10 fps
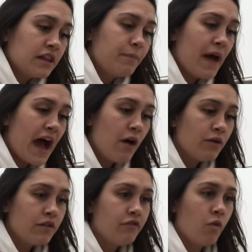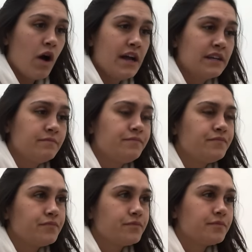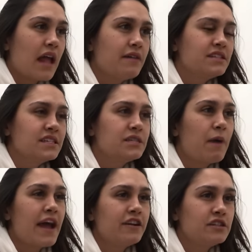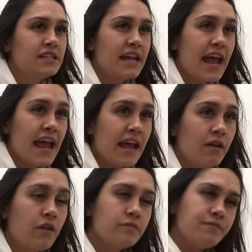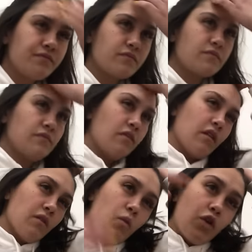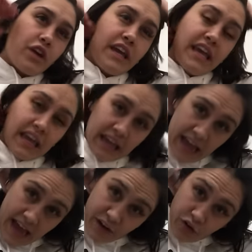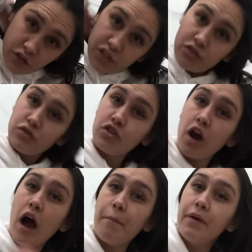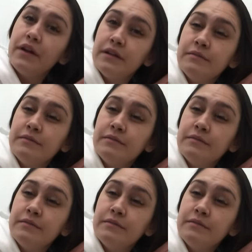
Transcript: The power of one. I was inspired today working at a crystal shop